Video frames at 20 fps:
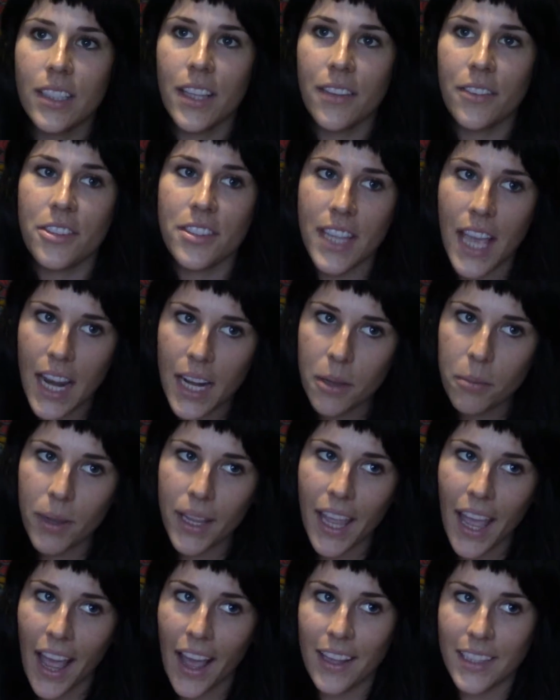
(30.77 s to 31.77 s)
If there's
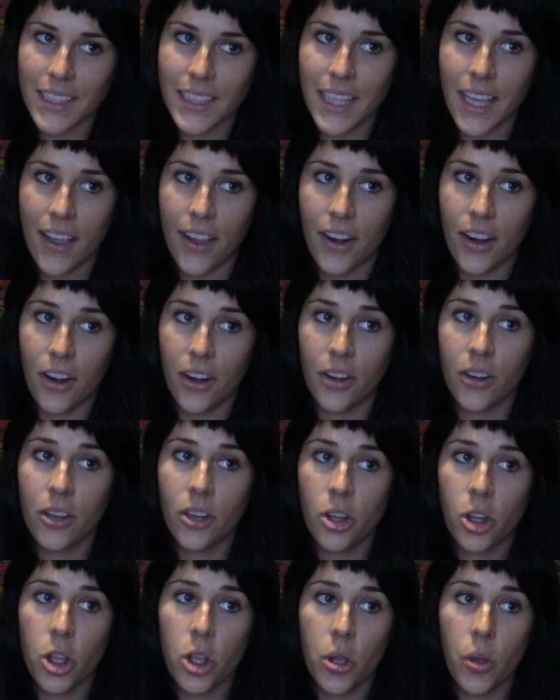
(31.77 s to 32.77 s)
anybody out there
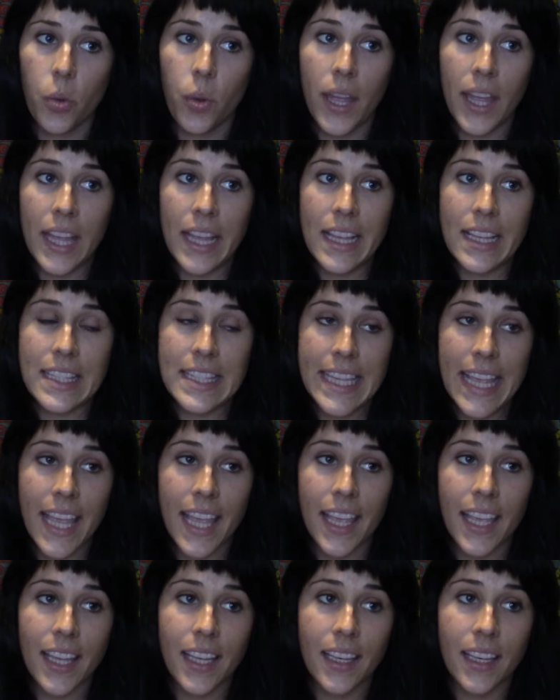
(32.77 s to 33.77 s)
who is
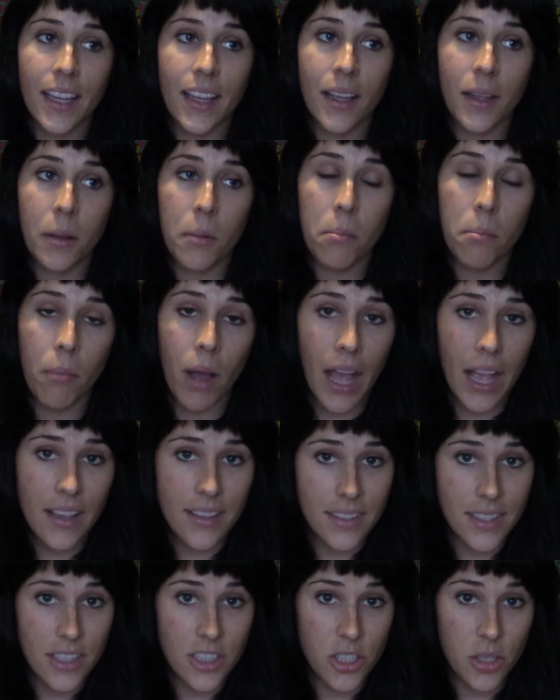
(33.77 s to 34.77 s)
in my
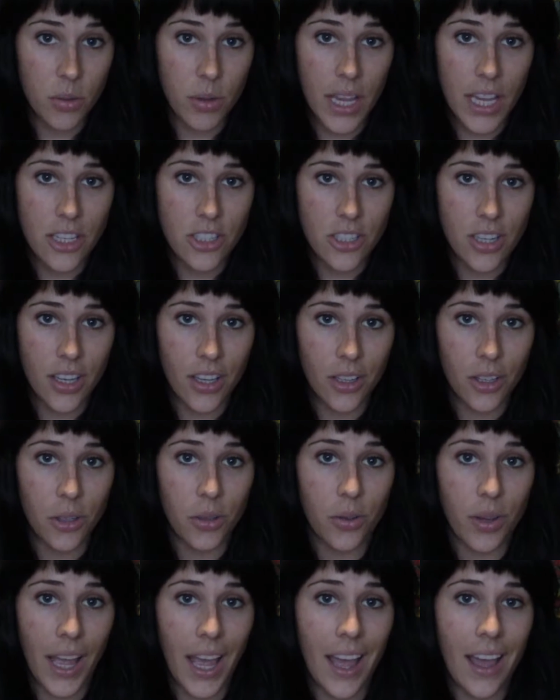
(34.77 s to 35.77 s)
situation
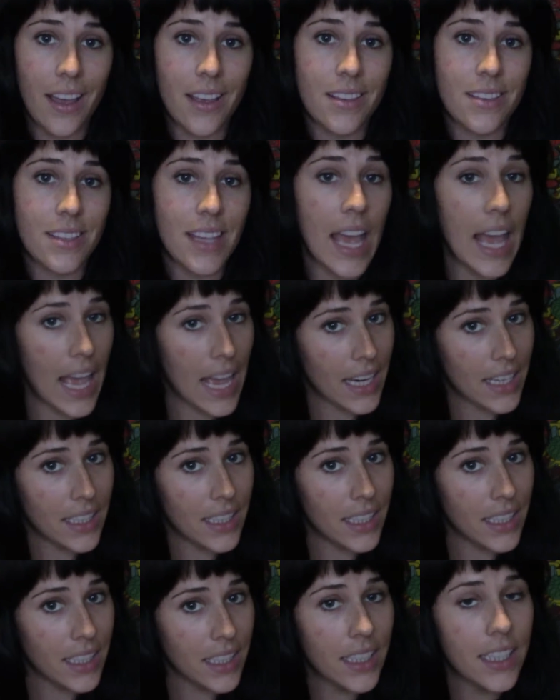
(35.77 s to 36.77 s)
who has
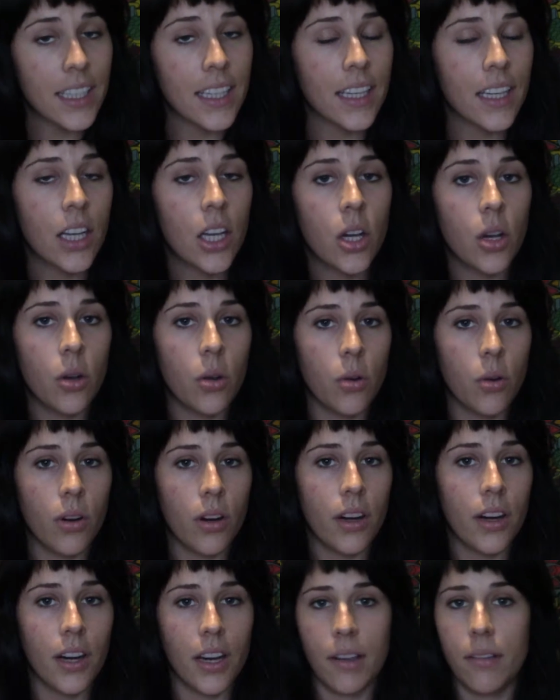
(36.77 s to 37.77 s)
acne,
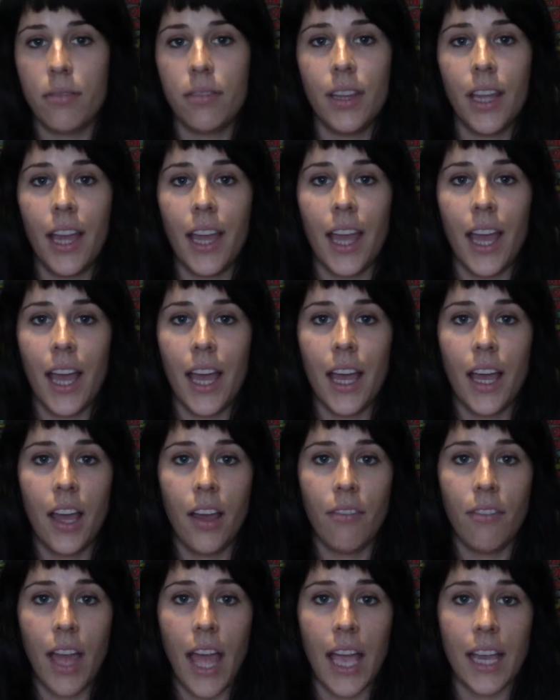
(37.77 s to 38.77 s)
or if they
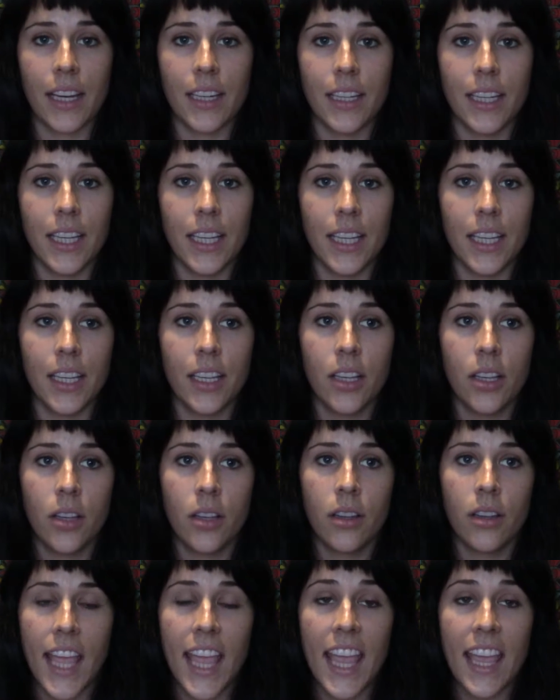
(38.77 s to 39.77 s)
have acne
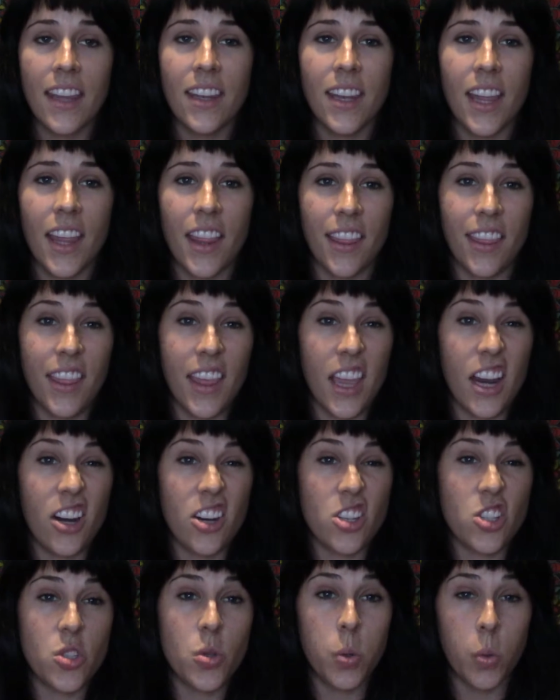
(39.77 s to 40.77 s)
in
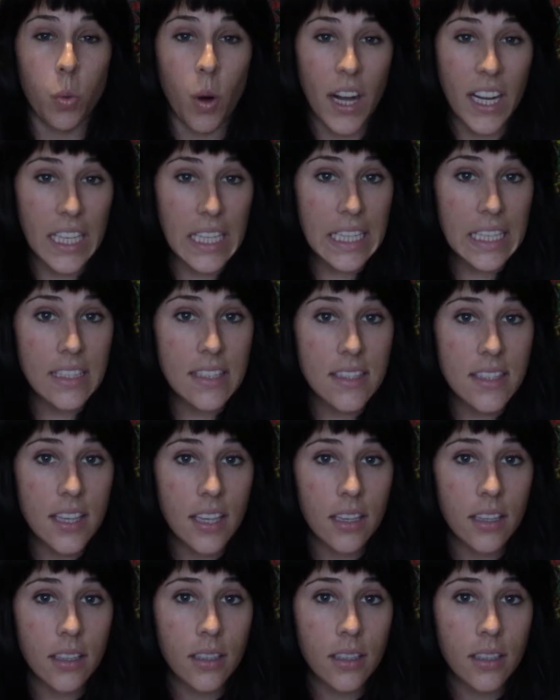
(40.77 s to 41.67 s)
their 20s,